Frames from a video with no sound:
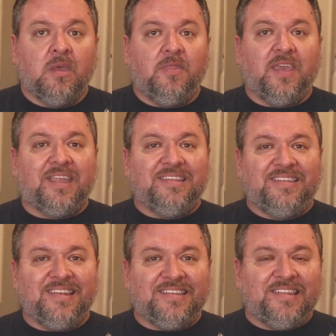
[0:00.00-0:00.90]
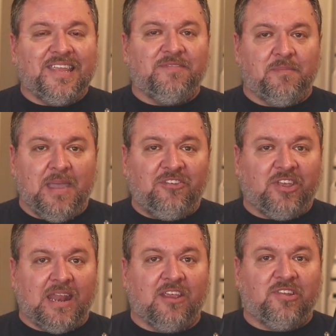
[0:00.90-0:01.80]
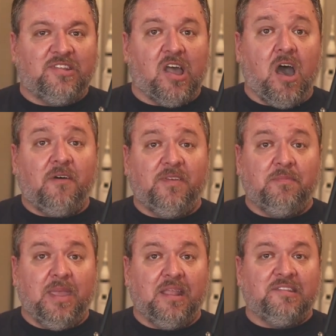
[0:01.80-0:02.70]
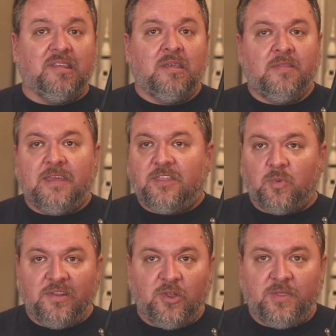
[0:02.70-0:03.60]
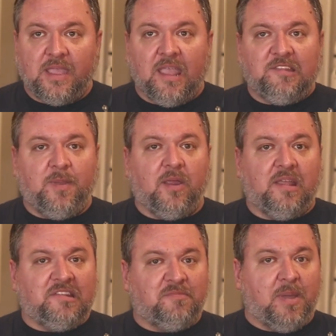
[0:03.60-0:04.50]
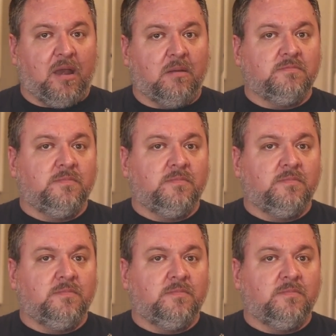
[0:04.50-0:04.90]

the consistency of the mesh connections often means that the resulting experience is better.